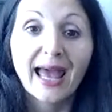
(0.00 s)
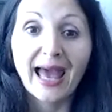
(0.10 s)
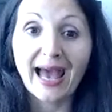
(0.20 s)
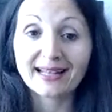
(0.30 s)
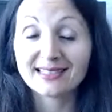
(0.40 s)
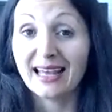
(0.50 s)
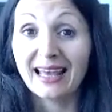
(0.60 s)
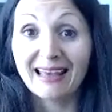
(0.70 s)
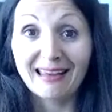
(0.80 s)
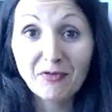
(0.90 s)
And
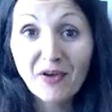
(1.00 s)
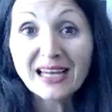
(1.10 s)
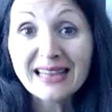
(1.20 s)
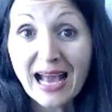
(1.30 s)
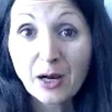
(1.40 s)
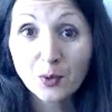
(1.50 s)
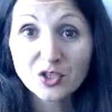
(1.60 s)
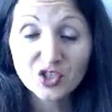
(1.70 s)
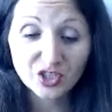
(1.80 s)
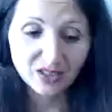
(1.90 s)
if a
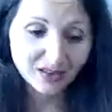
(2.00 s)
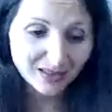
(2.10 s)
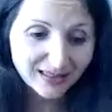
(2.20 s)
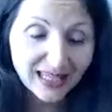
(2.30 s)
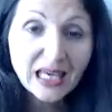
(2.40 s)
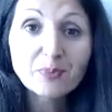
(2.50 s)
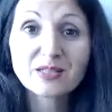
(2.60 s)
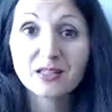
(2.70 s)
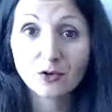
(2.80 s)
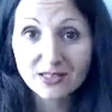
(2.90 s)
language
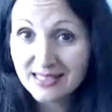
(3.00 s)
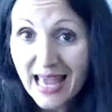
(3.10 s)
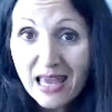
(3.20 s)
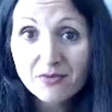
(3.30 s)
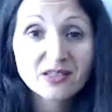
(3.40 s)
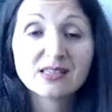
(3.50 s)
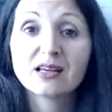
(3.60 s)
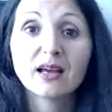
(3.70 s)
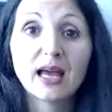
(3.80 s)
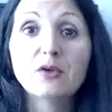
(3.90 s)
keeps or saves
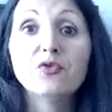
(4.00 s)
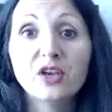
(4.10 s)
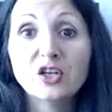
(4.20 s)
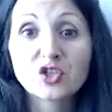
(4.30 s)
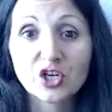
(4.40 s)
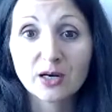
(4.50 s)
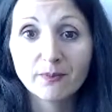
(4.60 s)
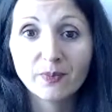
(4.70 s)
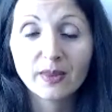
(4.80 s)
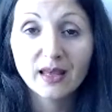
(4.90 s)
a feature,
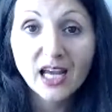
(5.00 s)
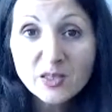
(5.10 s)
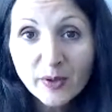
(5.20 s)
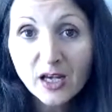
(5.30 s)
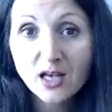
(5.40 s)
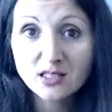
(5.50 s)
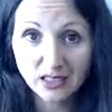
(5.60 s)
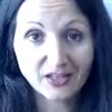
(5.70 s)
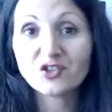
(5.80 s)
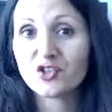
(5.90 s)
it's because
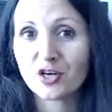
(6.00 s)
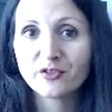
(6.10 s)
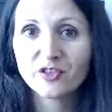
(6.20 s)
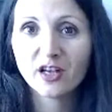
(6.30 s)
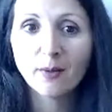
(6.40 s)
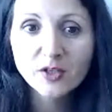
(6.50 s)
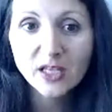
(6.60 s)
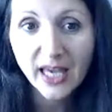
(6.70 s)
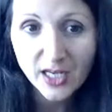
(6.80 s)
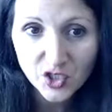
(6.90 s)
it serves the
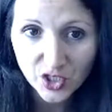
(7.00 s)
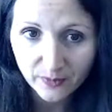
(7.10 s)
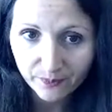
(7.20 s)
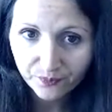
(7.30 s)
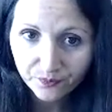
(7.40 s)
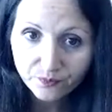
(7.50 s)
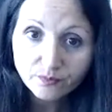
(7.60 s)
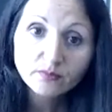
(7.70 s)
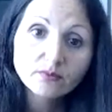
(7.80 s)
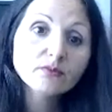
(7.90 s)
communication.
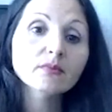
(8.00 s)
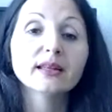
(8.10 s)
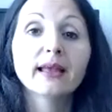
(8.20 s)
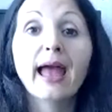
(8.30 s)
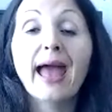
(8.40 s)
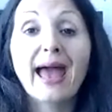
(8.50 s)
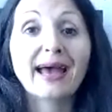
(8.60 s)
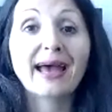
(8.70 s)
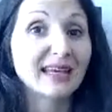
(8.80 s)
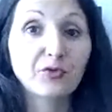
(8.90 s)

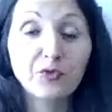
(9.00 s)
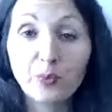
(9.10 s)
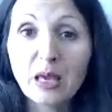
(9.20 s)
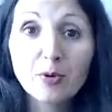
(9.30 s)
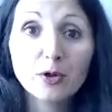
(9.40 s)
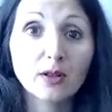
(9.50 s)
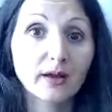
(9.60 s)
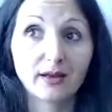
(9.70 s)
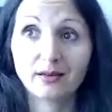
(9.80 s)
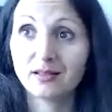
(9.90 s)
And if people
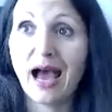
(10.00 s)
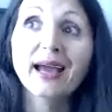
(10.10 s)
and